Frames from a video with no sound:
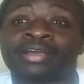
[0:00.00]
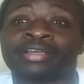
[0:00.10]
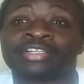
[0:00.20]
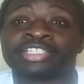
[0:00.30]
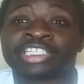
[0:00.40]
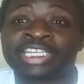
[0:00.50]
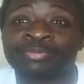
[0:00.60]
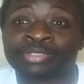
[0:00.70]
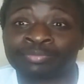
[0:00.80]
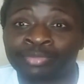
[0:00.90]
she
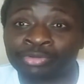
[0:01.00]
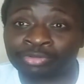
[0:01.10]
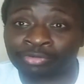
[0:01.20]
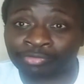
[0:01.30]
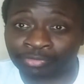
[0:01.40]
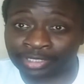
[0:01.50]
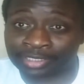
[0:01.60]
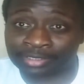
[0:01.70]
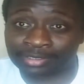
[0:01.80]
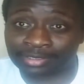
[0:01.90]
was mutual
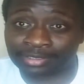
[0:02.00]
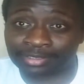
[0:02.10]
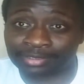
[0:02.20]
friends.